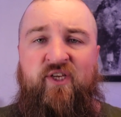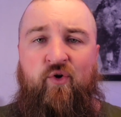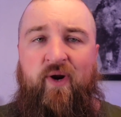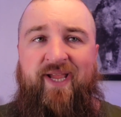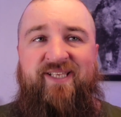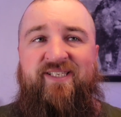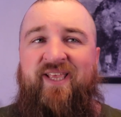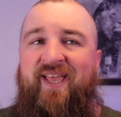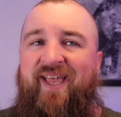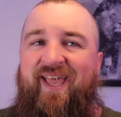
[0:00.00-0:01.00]
and grace.
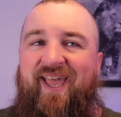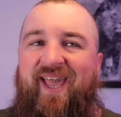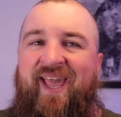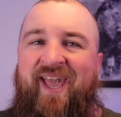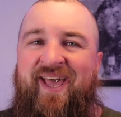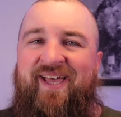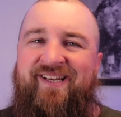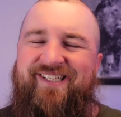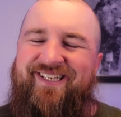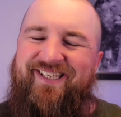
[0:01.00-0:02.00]
And,